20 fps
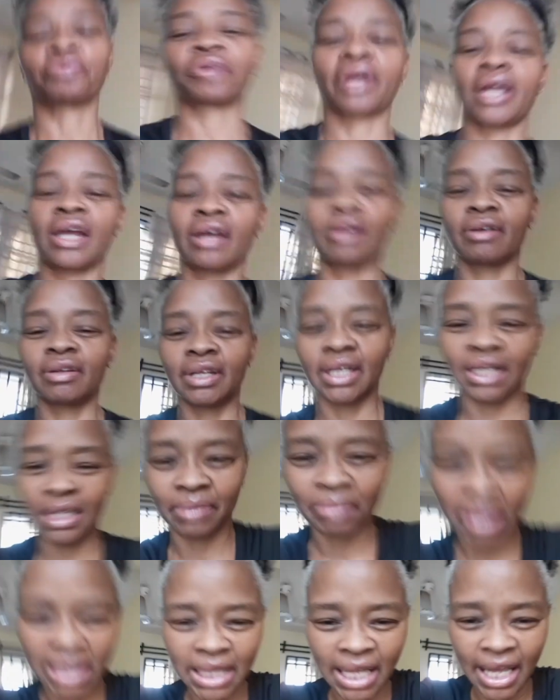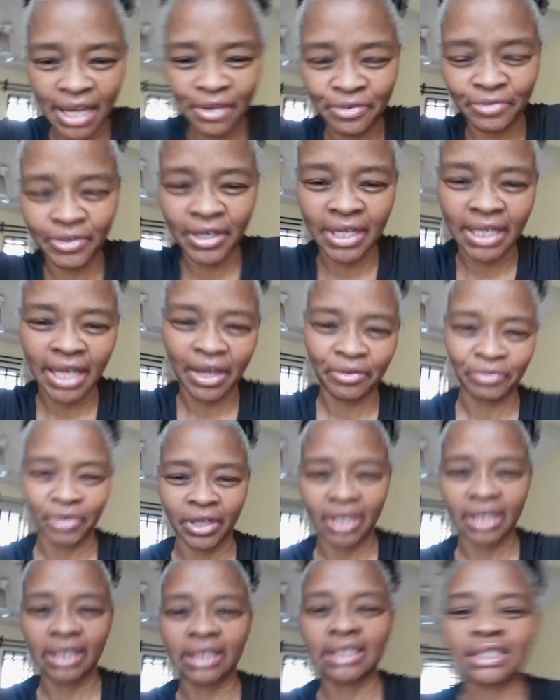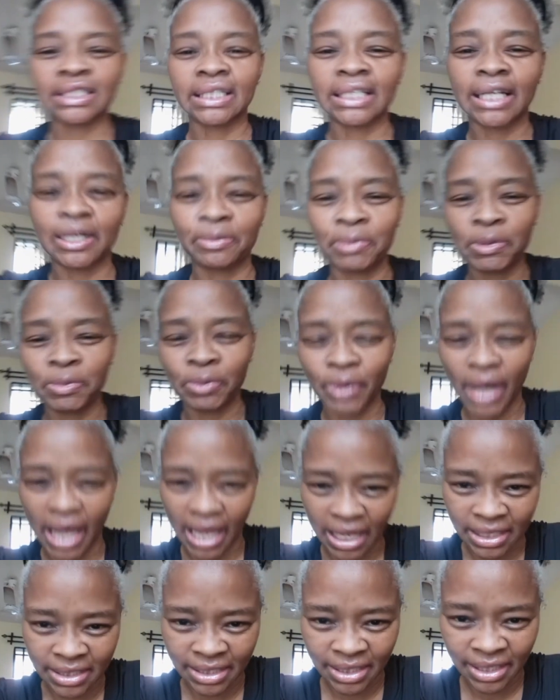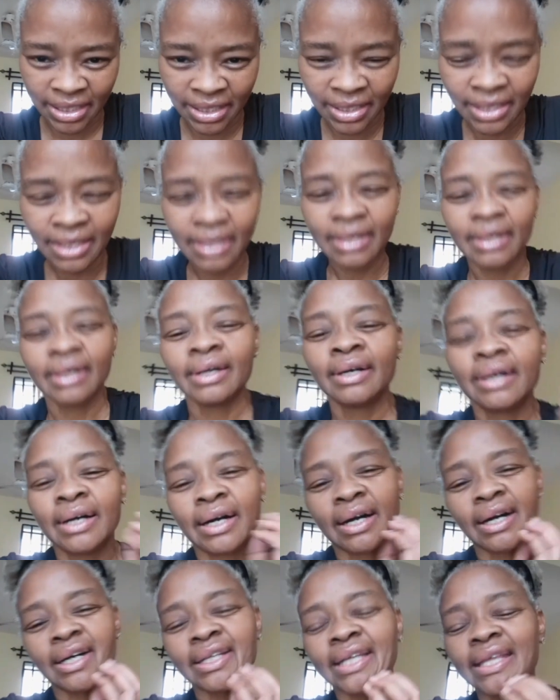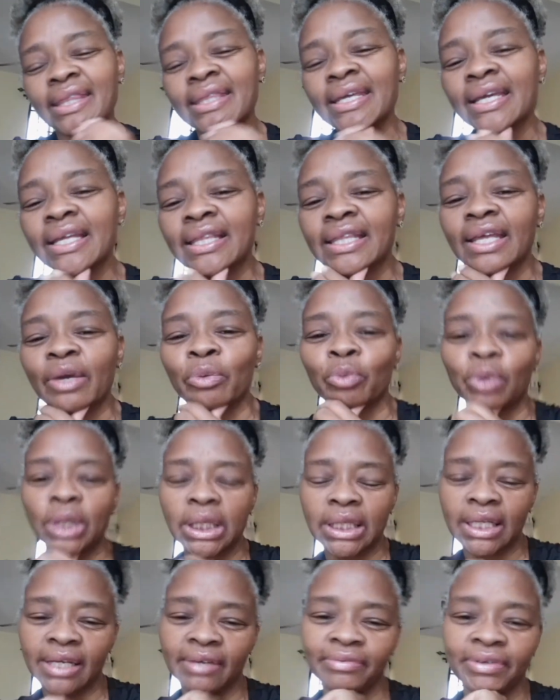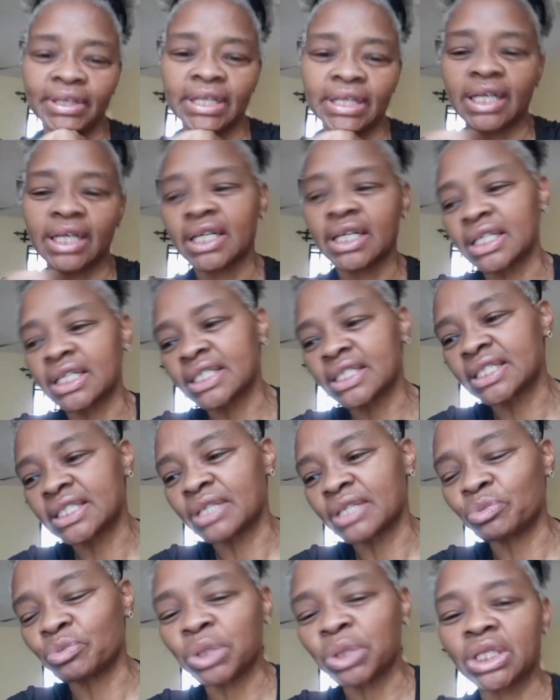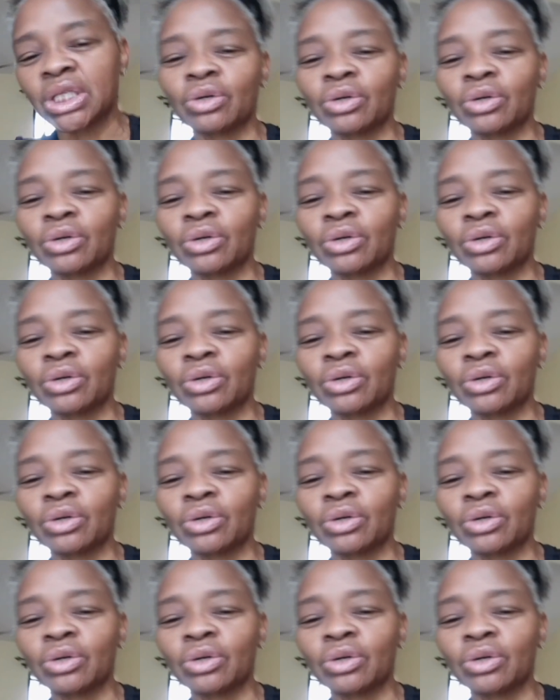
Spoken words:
around, and my life in Africa, because a lot of people ask. They think that we live in huts and we